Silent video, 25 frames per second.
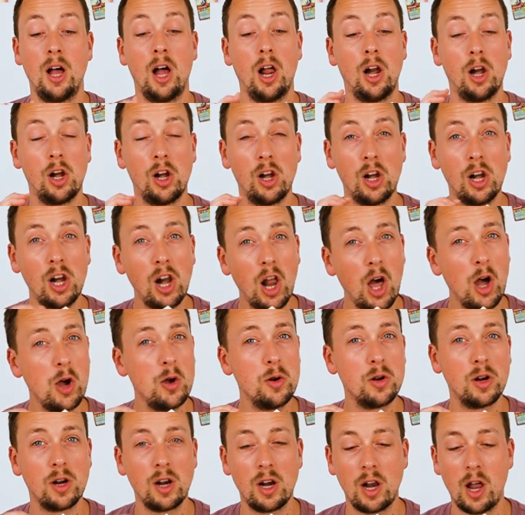
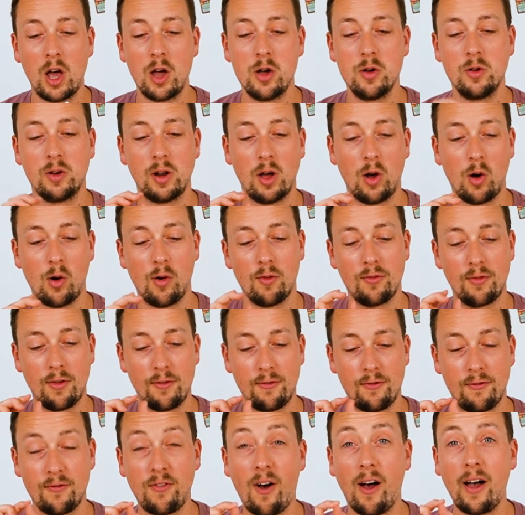load and load of
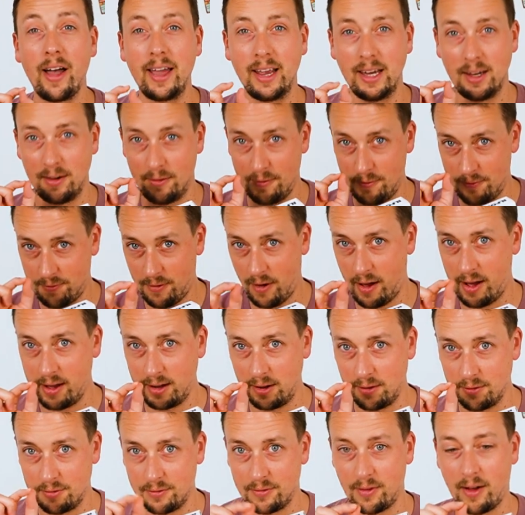fine,
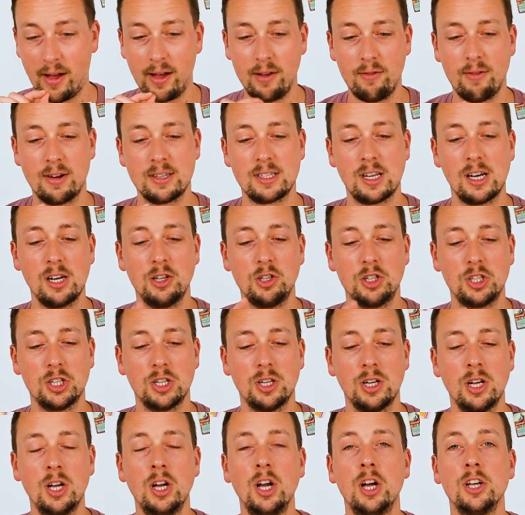fine, fine
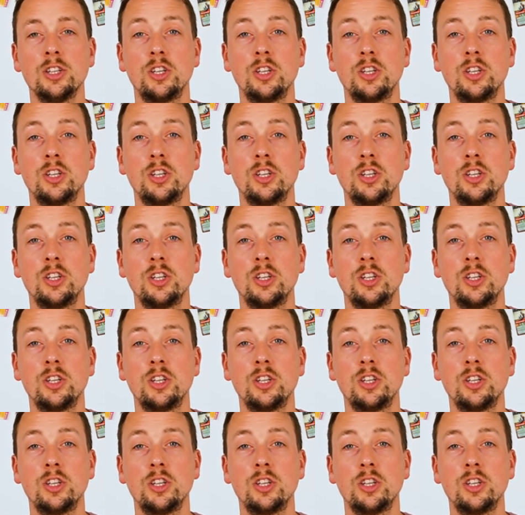resolution.